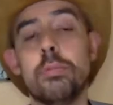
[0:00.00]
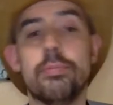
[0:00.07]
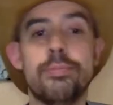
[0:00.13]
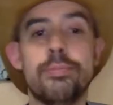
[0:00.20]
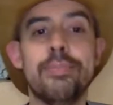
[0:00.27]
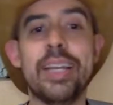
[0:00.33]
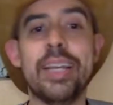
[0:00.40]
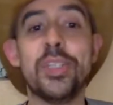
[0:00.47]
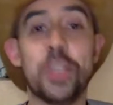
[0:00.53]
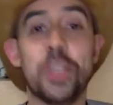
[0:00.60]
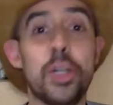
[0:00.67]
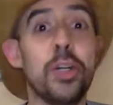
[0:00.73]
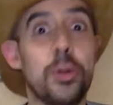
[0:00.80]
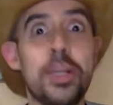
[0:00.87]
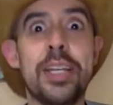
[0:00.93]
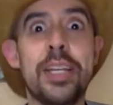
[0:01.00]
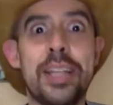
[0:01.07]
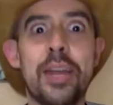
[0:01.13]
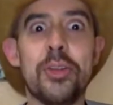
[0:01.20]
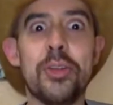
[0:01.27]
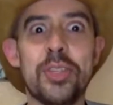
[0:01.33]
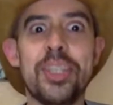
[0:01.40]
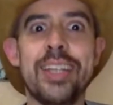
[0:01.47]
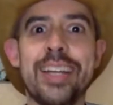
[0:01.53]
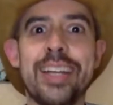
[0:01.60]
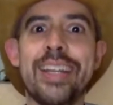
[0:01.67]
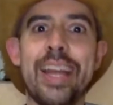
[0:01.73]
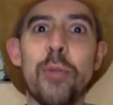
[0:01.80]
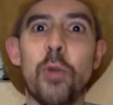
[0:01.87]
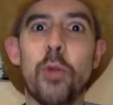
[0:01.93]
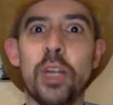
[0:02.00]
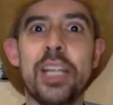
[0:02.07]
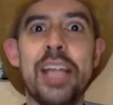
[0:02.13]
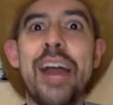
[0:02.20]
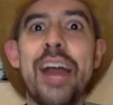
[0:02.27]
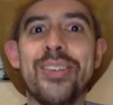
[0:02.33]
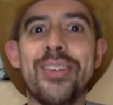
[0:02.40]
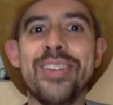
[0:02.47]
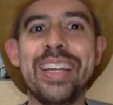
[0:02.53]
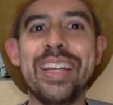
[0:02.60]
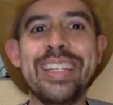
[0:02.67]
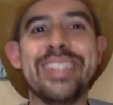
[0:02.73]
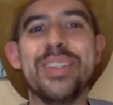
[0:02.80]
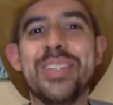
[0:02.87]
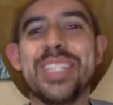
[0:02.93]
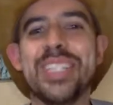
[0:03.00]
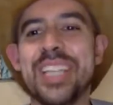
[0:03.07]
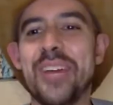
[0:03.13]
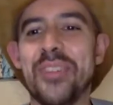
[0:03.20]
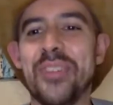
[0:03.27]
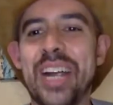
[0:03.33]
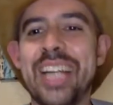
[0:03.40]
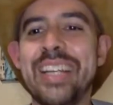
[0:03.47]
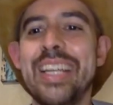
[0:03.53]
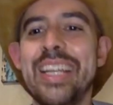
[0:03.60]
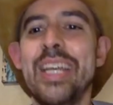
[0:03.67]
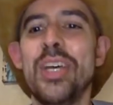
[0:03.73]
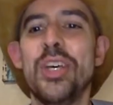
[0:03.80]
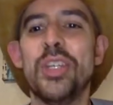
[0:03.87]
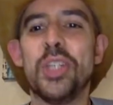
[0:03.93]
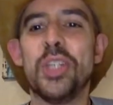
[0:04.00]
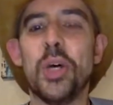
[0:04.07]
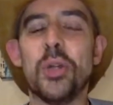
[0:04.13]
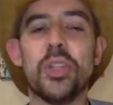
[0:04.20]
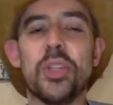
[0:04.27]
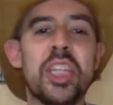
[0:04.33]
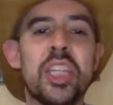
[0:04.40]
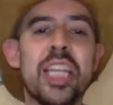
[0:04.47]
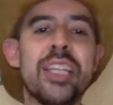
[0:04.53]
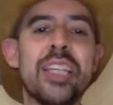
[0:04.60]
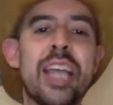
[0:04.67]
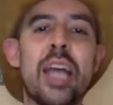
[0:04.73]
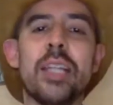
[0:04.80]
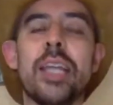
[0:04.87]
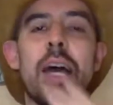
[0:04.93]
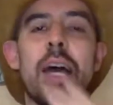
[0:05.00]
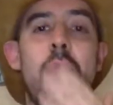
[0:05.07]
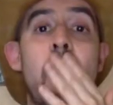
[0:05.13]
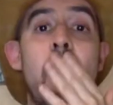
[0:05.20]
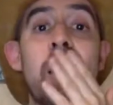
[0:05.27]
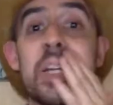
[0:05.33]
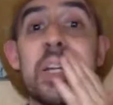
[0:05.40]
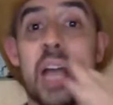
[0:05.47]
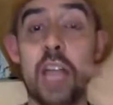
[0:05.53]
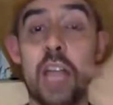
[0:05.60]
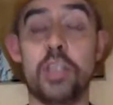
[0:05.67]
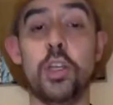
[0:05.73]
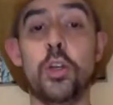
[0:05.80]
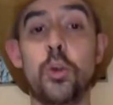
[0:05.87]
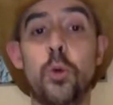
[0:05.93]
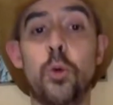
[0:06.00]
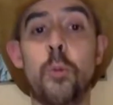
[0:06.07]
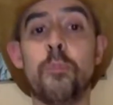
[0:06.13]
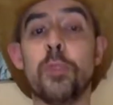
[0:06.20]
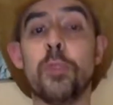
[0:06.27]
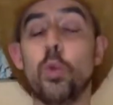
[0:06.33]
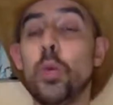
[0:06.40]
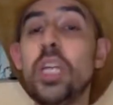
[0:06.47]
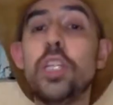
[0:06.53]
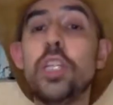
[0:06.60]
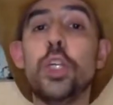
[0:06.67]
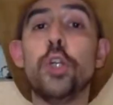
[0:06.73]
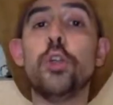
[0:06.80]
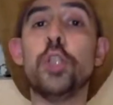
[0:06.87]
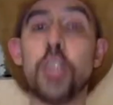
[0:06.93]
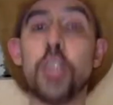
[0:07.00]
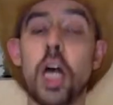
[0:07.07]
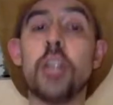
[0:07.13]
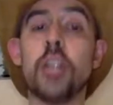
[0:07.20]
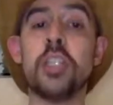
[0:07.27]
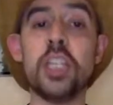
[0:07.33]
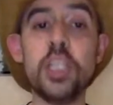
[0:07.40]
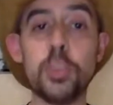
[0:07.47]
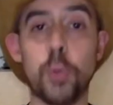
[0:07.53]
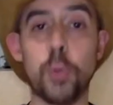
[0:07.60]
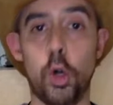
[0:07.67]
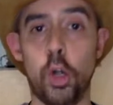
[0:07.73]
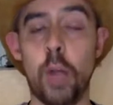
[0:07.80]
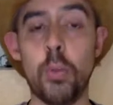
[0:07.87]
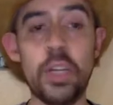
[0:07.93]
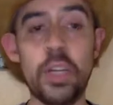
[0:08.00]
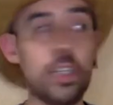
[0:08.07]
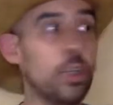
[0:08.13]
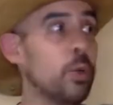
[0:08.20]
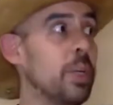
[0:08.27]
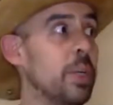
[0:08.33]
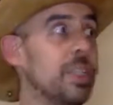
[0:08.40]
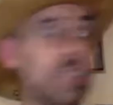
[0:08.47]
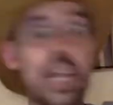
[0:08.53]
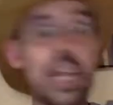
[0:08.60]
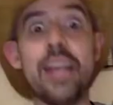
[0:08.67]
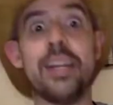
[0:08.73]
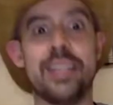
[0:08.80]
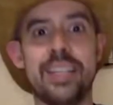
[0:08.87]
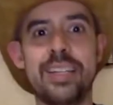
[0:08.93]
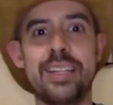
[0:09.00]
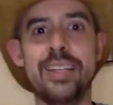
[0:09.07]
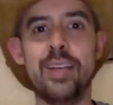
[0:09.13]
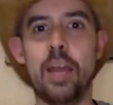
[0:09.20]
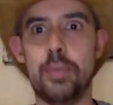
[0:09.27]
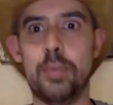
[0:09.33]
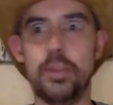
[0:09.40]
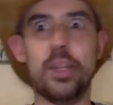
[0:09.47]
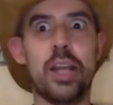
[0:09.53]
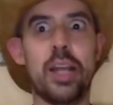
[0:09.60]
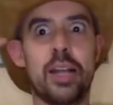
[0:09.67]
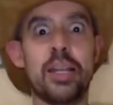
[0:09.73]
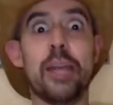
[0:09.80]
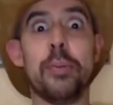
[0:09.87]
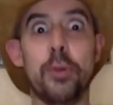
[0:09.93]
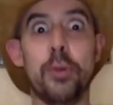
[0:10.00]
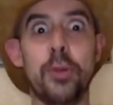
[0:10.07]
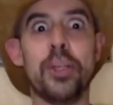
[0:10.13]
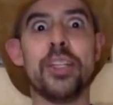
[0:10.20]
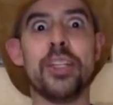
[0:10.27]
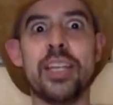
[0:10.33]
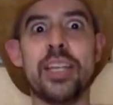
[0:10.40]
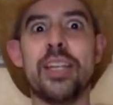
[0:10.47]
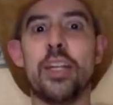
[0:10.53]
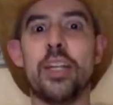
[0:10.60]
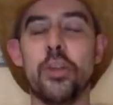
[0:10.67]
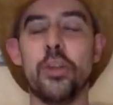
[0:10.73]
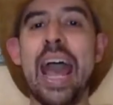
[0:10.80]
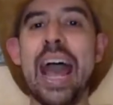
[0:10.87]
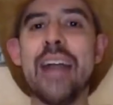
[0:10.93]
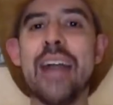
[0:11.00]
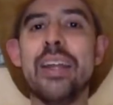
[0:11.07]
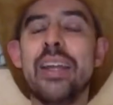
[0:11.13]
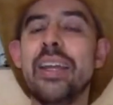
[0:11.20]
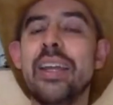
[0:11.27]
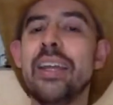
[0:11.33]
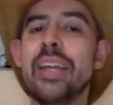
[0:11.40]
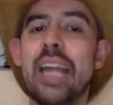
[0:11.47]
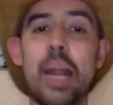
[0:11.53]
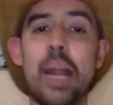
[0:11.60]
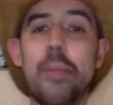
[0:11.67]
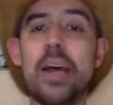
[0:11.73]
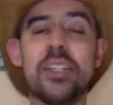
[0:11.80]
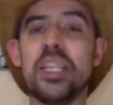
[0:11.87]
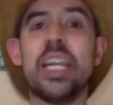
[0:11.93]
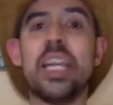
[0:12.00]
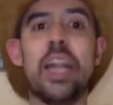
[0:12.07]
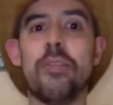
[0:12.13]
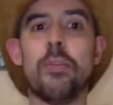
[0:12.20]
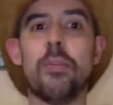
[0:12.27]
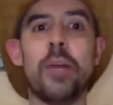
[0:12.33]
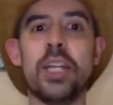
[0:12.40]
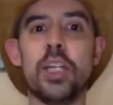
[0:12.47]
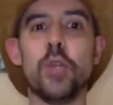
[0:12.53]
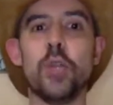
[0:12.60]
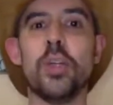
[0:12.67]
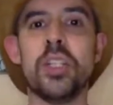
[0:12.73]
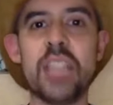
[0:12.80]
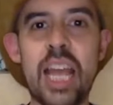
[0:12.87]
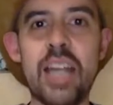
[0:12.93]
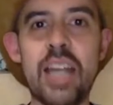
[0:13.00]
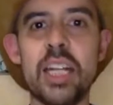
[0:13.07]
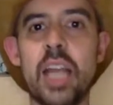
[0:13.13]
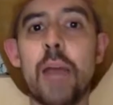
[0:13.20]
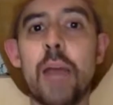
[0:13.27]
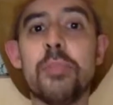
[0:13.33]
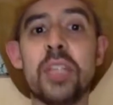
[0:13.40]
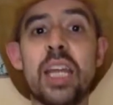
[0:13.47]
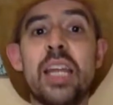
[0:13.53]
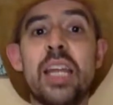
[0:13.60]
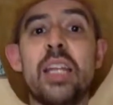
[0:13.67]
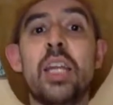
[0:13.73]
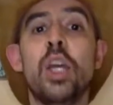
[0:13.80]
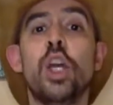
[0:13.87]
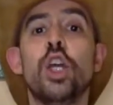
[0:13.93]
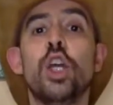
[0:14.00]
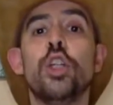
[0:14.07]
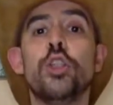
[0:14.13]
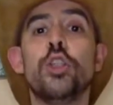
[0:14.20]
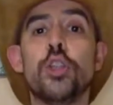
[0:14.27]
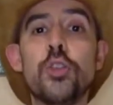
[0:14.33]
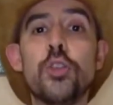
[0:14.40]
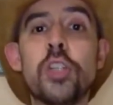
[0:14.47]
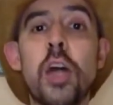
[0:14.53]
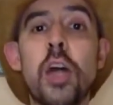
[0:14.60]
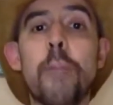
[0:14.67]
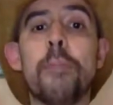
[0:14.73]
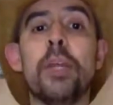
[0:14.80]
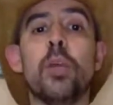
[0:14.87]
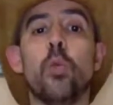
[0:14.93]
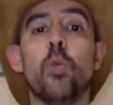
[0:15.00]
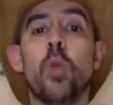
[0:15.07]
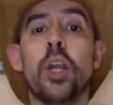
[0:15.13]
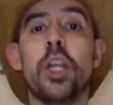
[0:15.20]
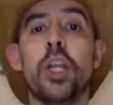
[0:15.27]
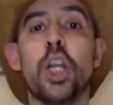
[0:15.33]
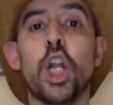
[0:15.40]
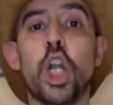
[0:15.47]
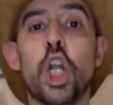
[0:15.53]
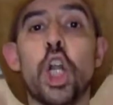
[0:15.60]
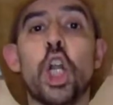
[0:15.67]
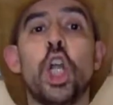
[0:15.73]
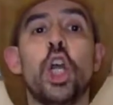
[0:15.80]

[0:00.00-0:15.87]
making sure you're eating healthy and working out and doing stuff, right? So the thing that Anya and I do, we do Shanti's program. We do Insanity. I mean, you gotta be really insane to do that. And I'm not saying everybody do Insanity. I'm saying do something where you're